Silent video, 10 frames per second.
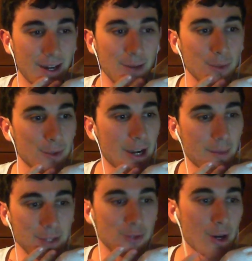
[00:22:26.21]
I wonder how
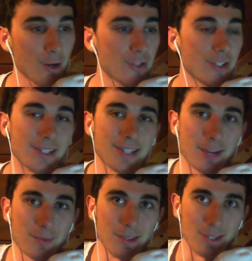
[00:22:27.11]
many Draugrs are going to
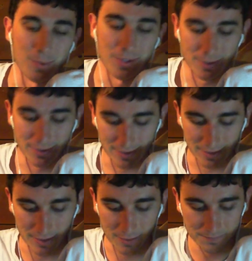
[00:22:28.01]
attack me this winter, you know.